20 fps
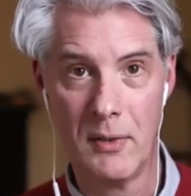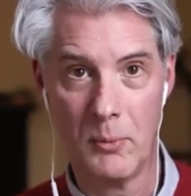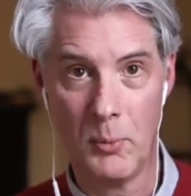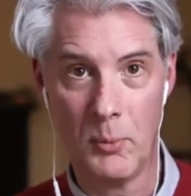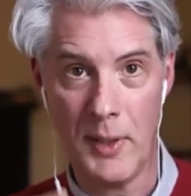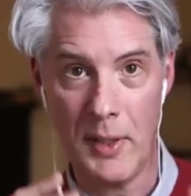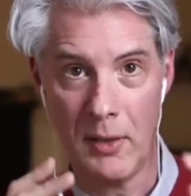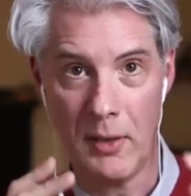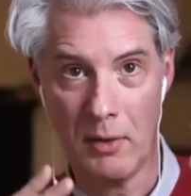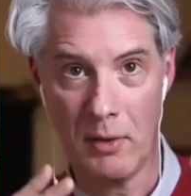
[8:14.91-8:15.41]

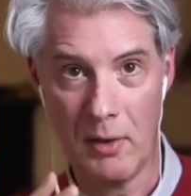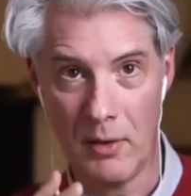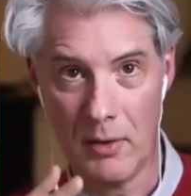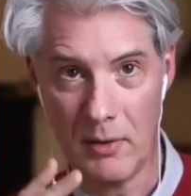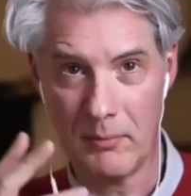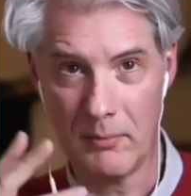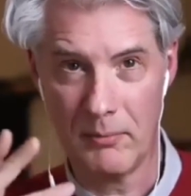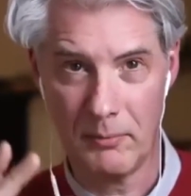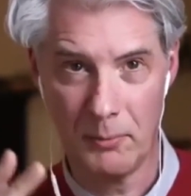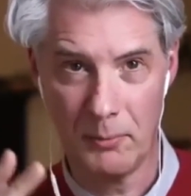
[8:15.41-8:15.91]

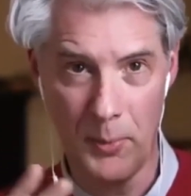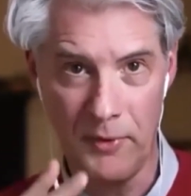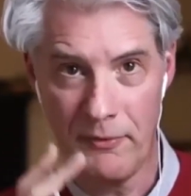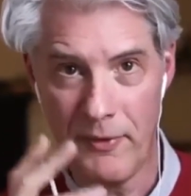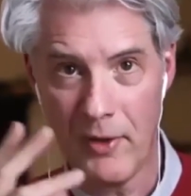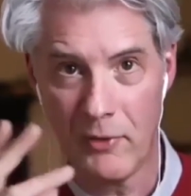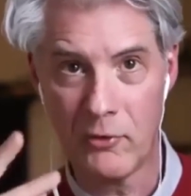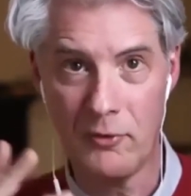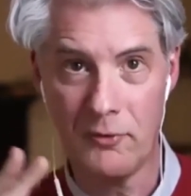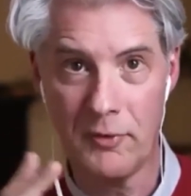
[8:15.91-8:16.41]
We
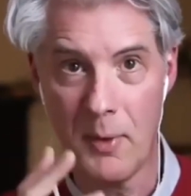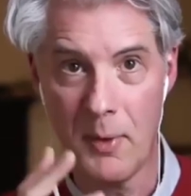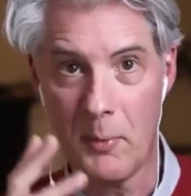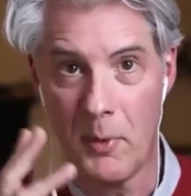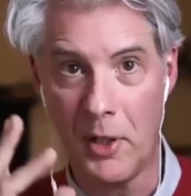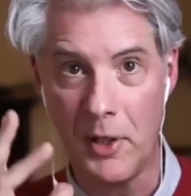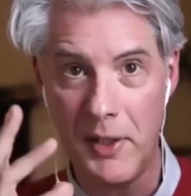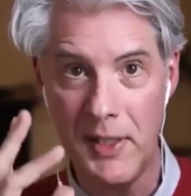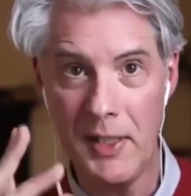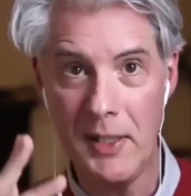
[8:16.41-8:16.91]
function from
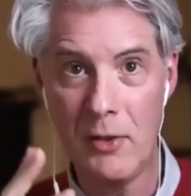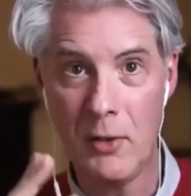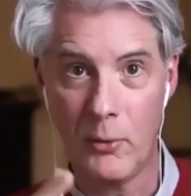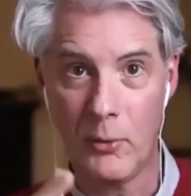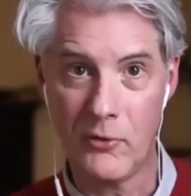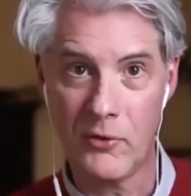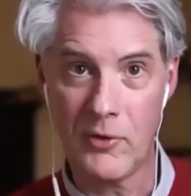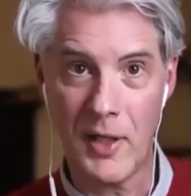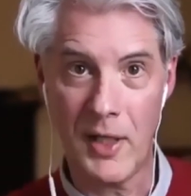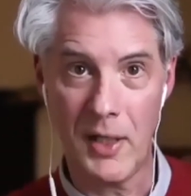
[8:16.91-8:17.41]
our
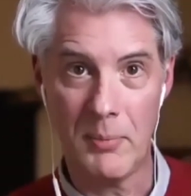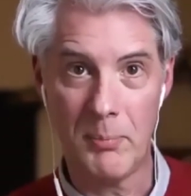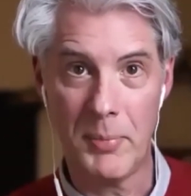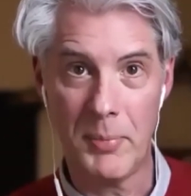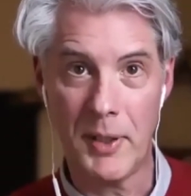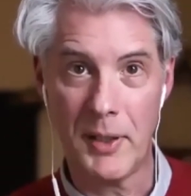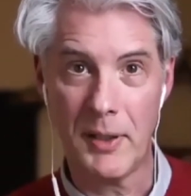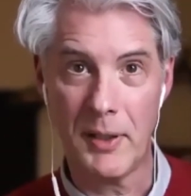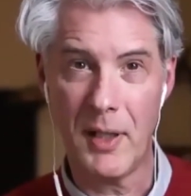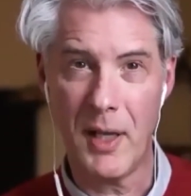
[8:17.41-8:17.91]
ego state,
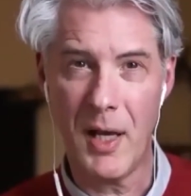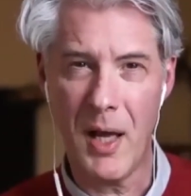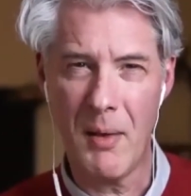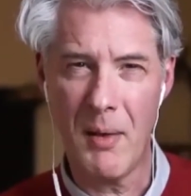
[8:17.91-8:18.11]
but